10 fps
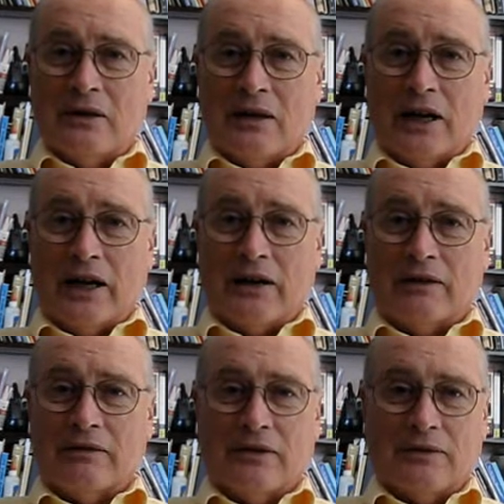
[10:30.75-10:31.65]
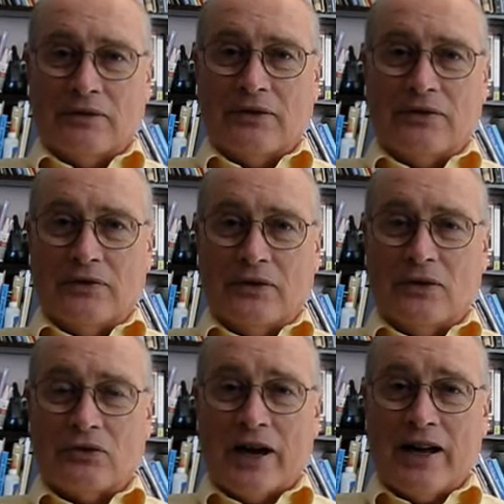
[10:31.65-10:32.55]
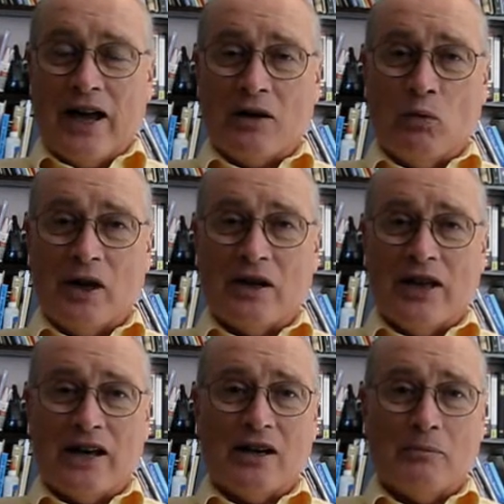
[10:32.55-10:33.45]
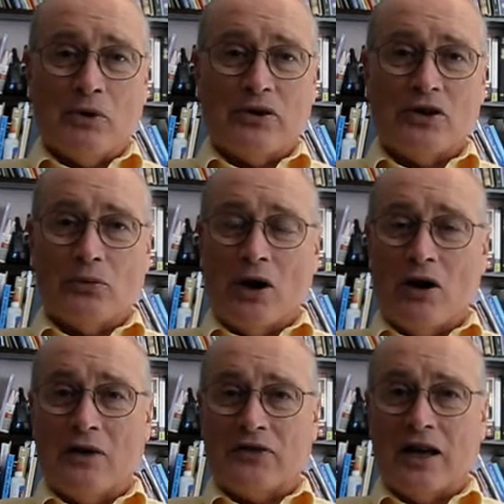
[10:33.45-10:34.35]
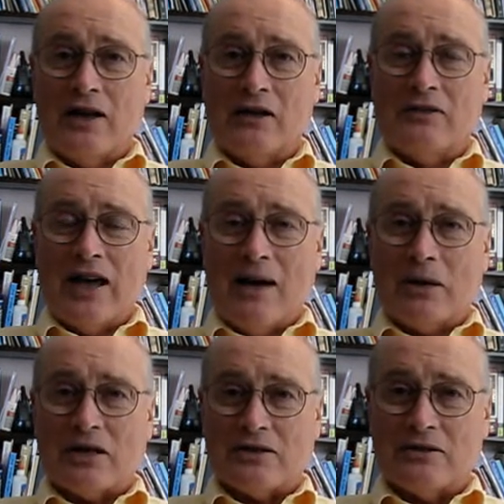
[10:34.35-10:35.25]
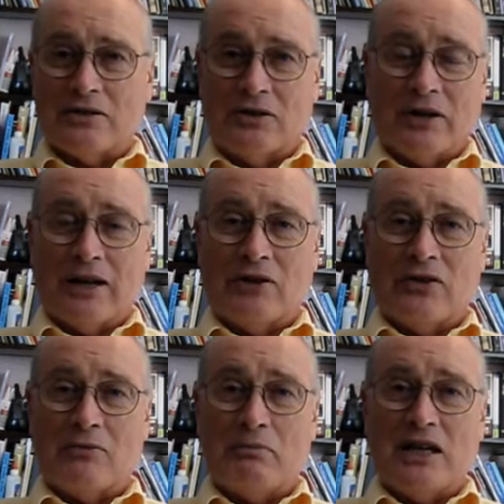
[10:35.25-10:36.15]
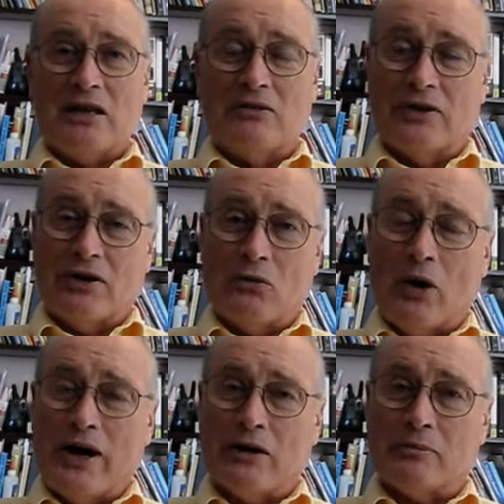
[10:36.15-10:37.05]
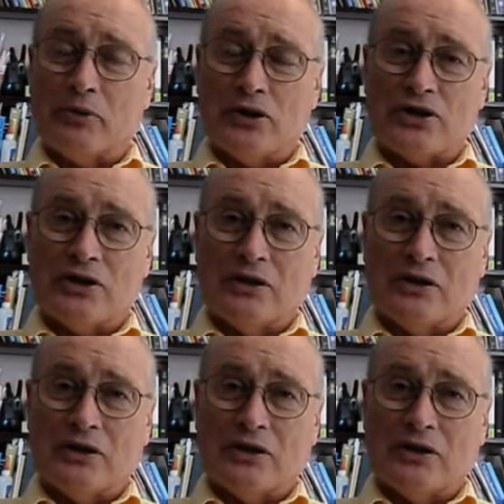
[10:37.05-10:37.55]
And you try to add 1 to that number and you run off the end of the abacus. You don't have another bead or another wire to push.